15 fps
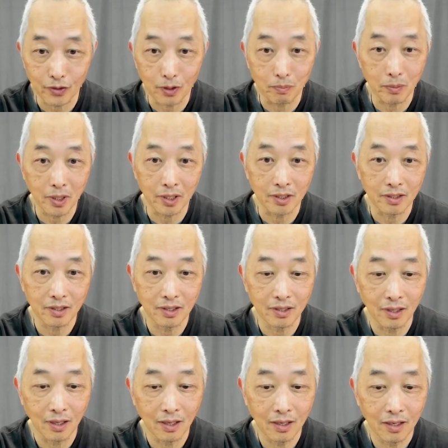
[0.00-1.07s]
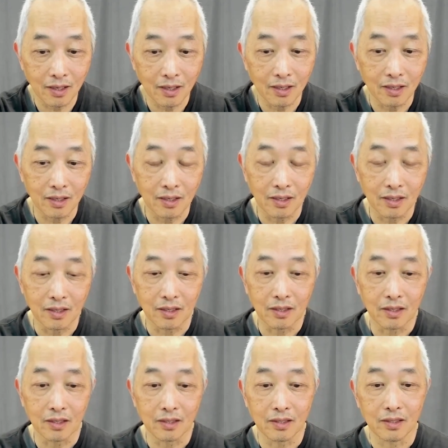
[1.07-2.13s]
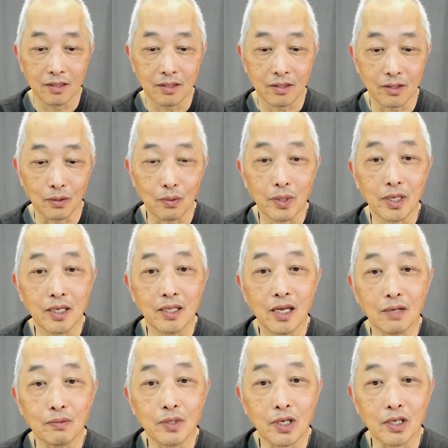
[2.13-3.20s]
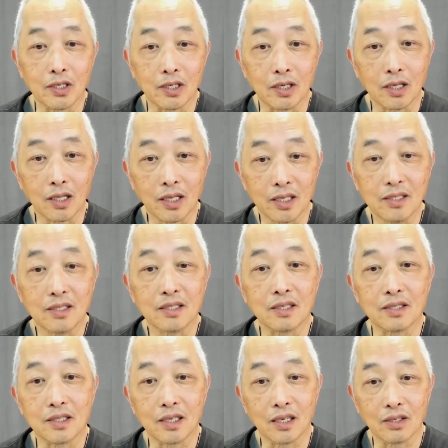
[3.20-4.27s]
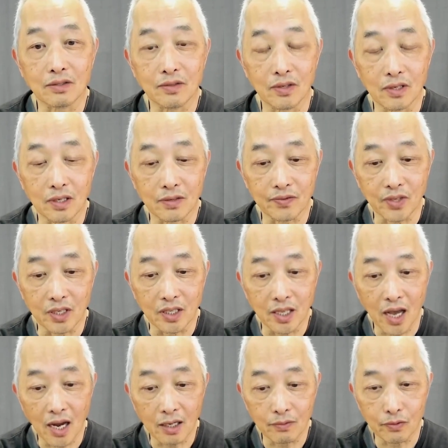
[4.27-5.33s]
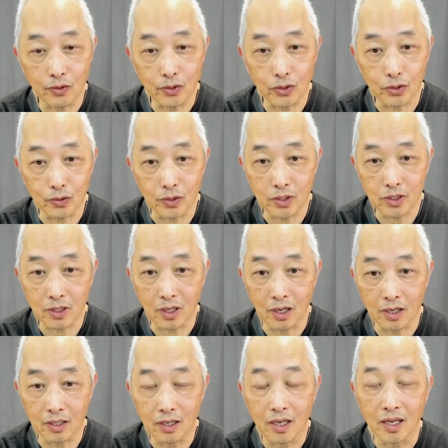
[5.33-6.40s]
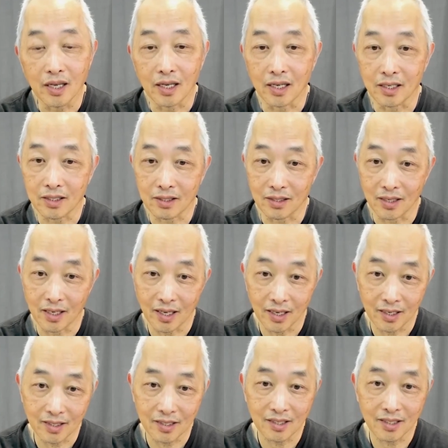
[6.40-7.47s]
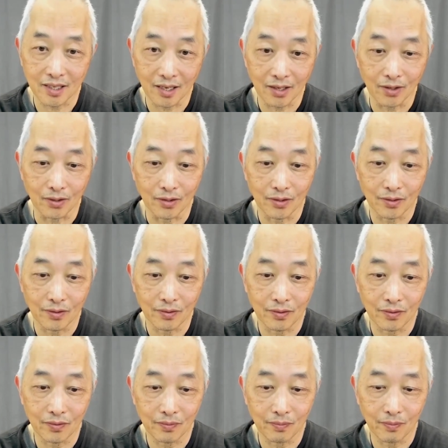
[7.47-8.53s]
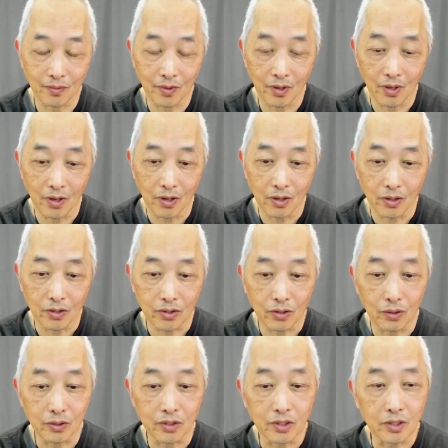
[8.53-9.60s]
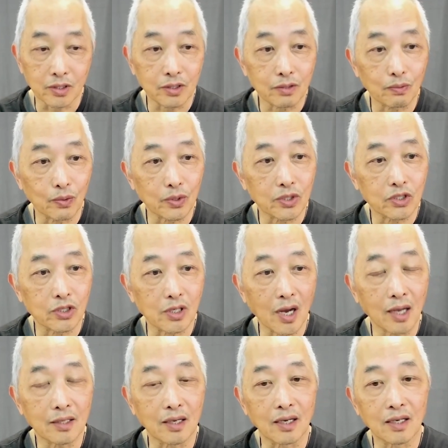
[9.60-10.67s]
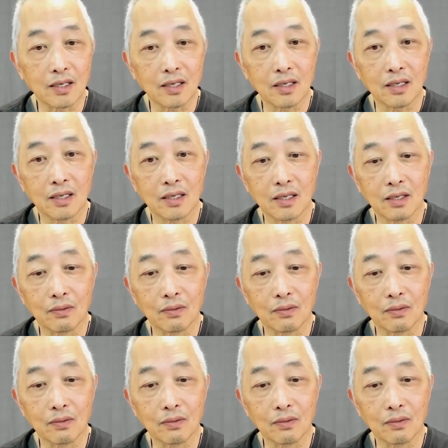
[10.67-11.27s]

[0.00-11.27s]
The way that we can cleanse ourselves of the non-virtuous thought is to let it settle. So this word jhana, when it came to China, it